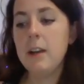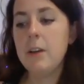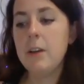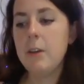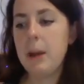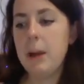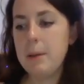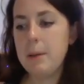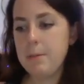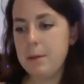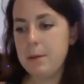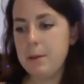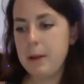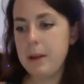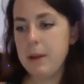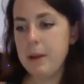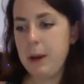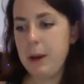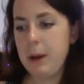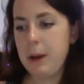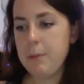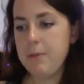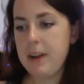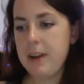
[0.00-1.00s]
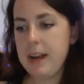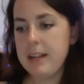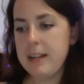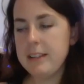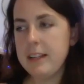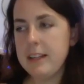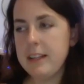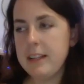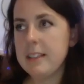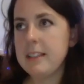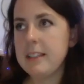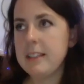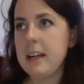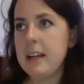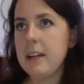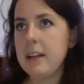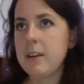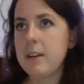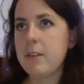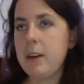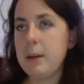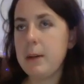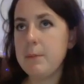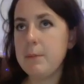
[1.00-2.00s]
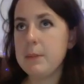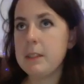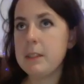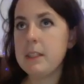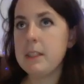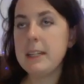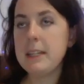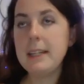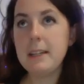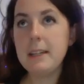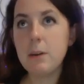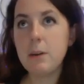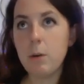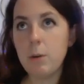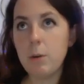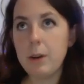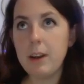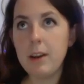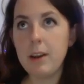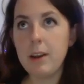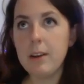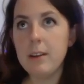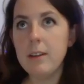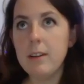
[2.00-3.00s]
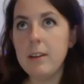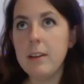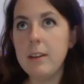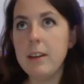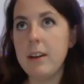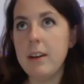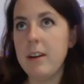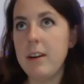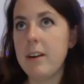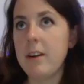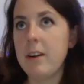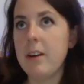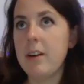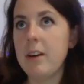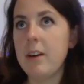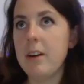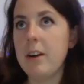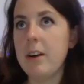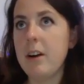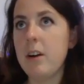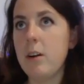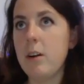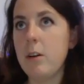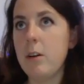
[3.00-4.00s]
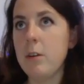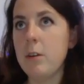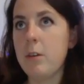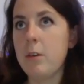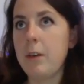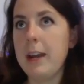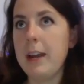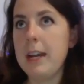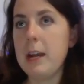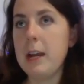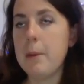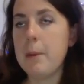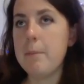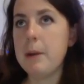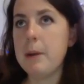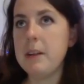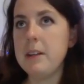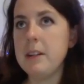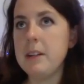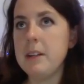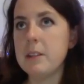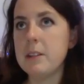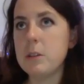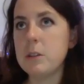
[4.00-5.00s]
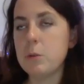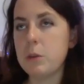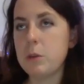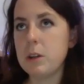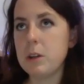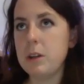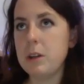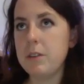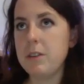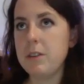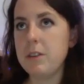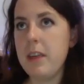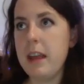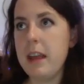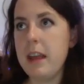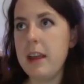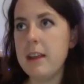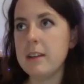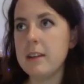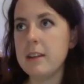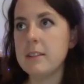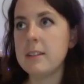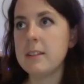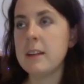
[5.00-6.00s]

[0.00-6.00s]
grapevines, like I said, grapeseed oil are all great abundant sort of things.